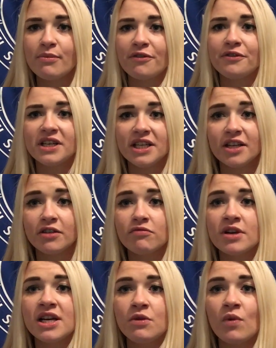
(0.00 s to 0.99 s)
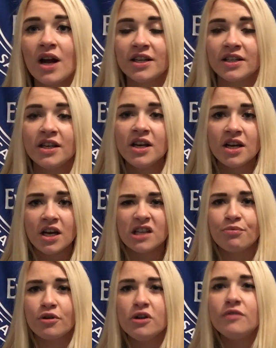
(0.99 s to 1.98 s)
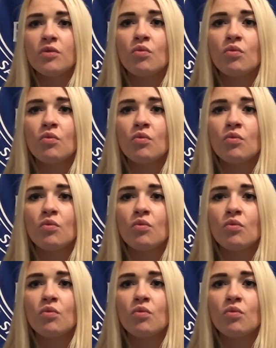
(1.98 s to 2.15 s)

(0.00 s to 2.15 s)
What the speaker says: I think he did really well, and has proven